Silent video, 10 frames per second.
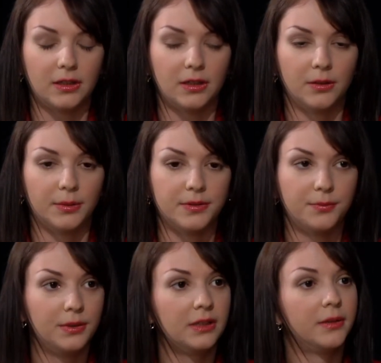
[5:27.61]
it was
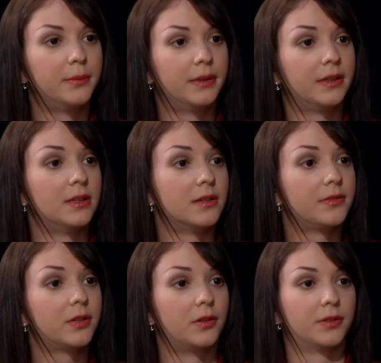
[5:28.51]
really, really
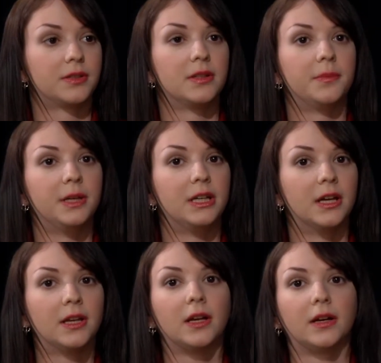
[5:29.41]
difficult at the
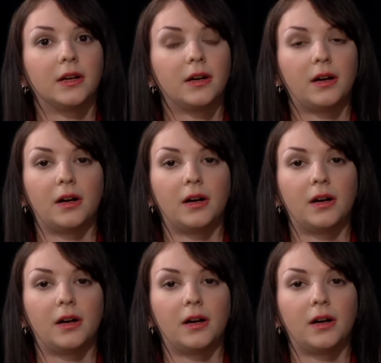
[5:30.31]
beginning.